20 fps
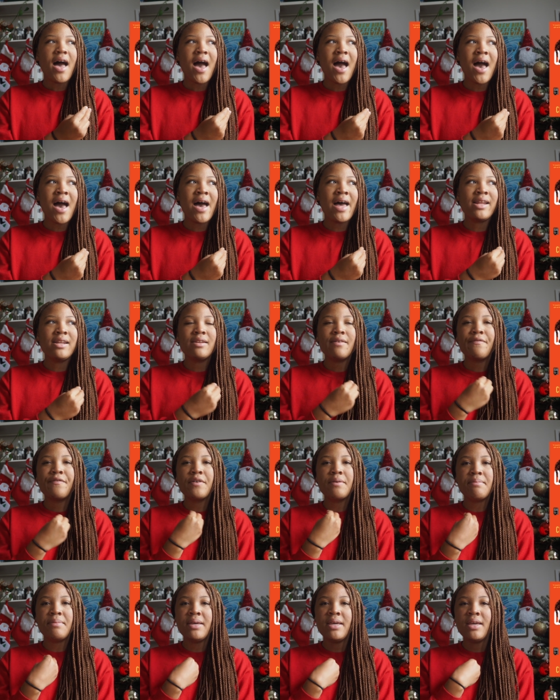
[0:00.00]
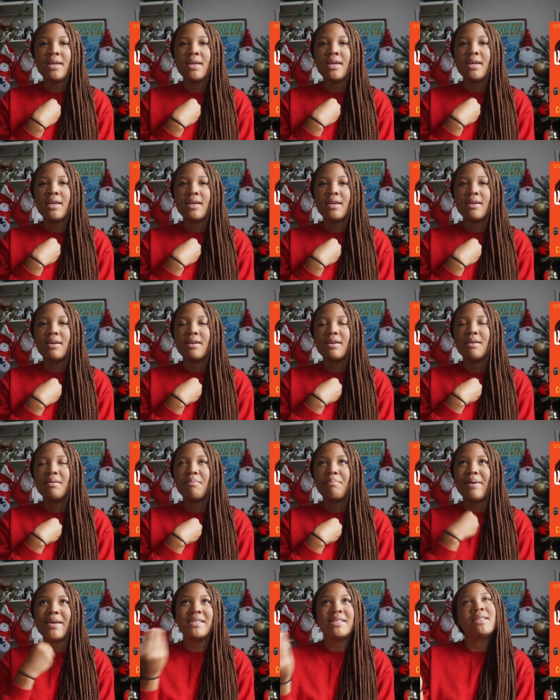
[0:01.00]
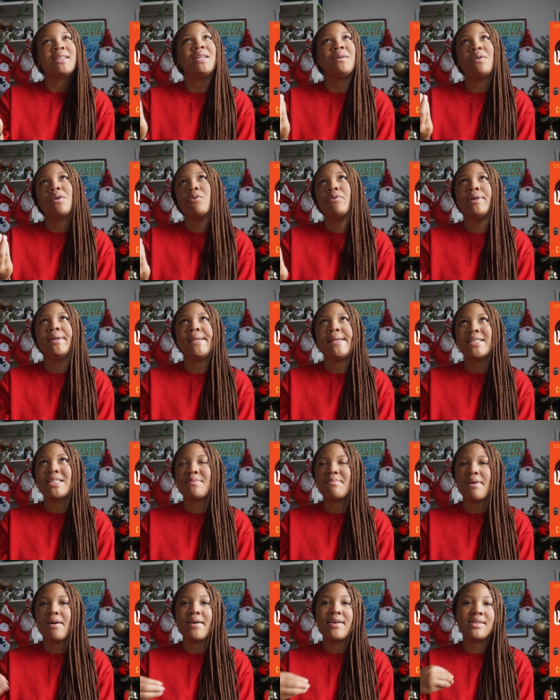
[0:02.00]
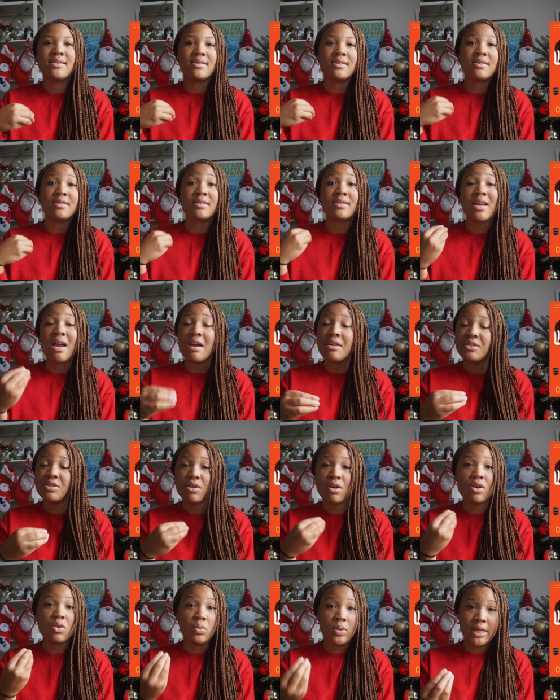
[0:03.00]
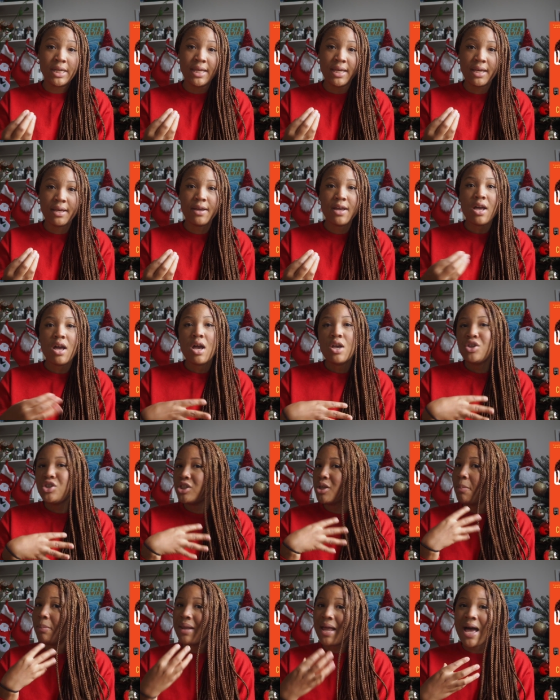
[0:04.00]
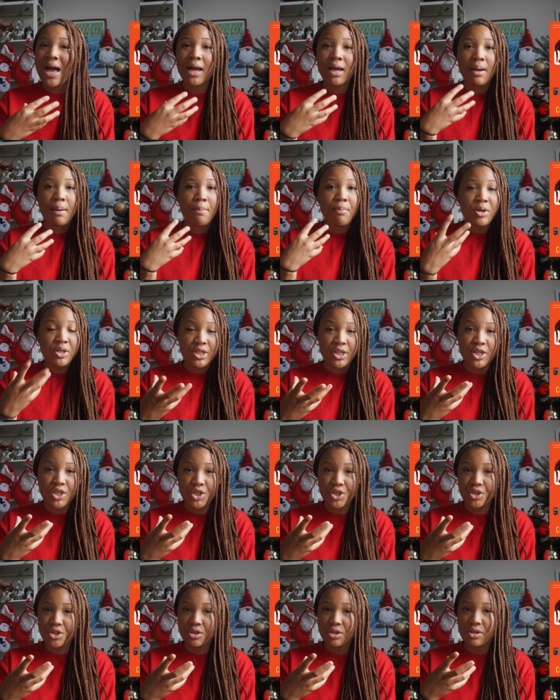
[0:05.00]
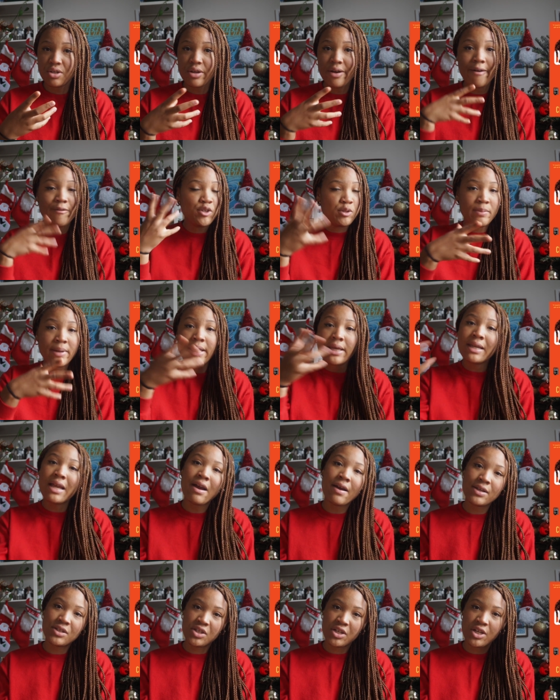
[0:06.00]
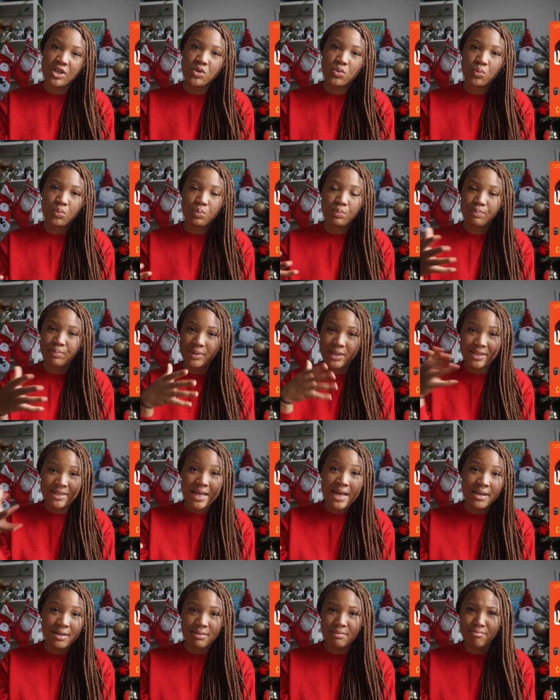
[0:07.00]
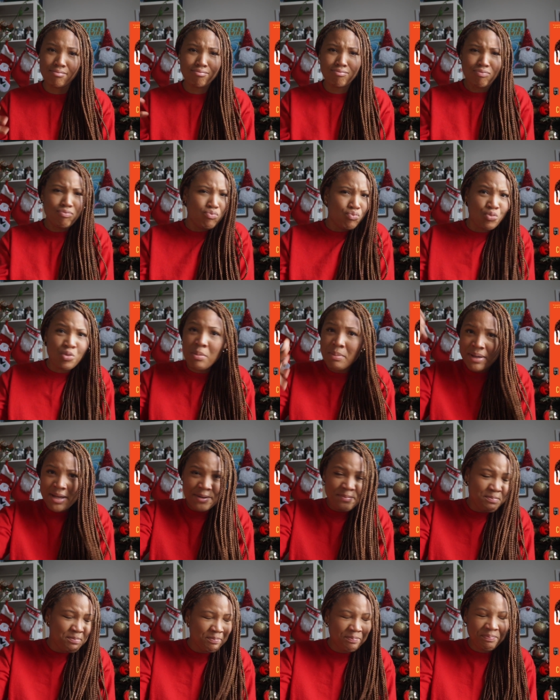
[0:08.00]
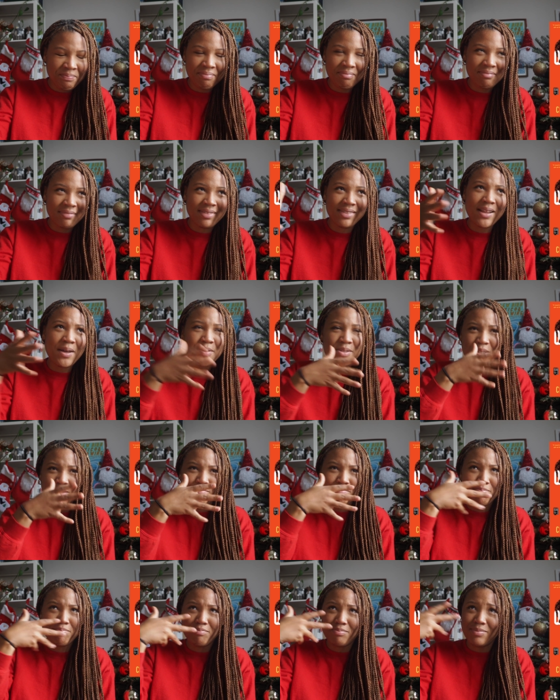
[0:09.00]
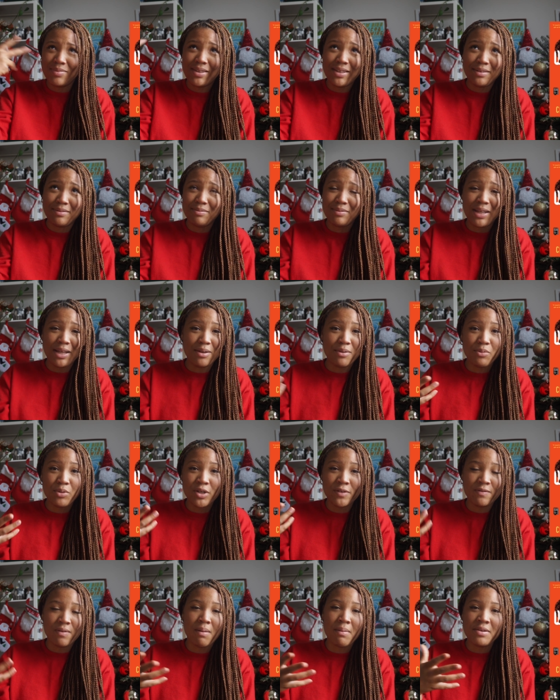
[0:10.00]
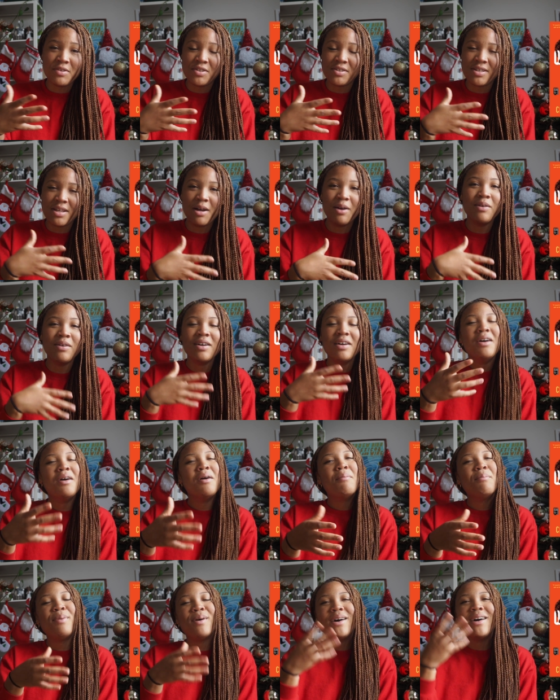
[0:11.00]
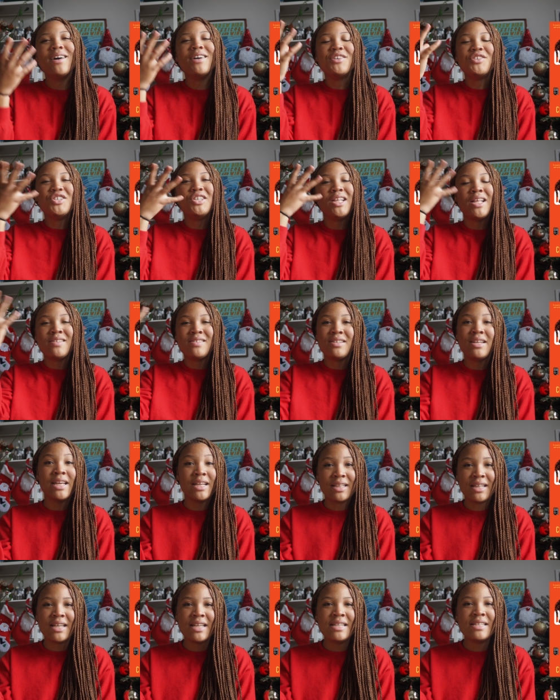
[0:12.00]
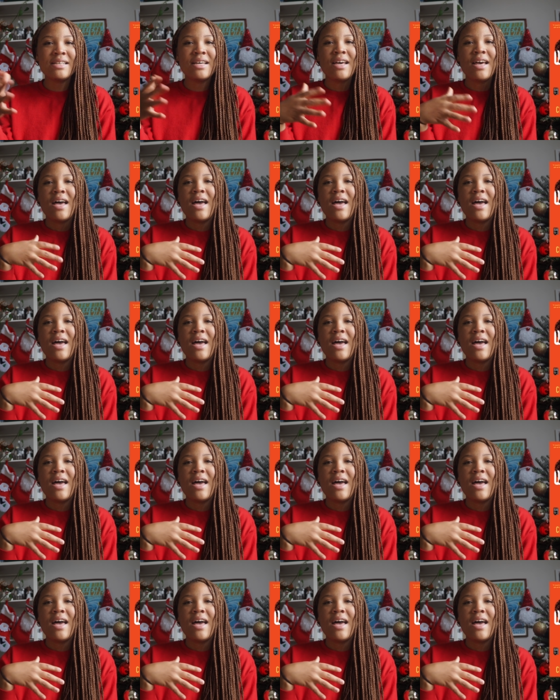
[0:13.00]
And for me, basically what Queenie's about is there's this character called Queenie. She's a black, British, of Jamaican heritage descent woman. That was a like a word vomit just now, but she lives in England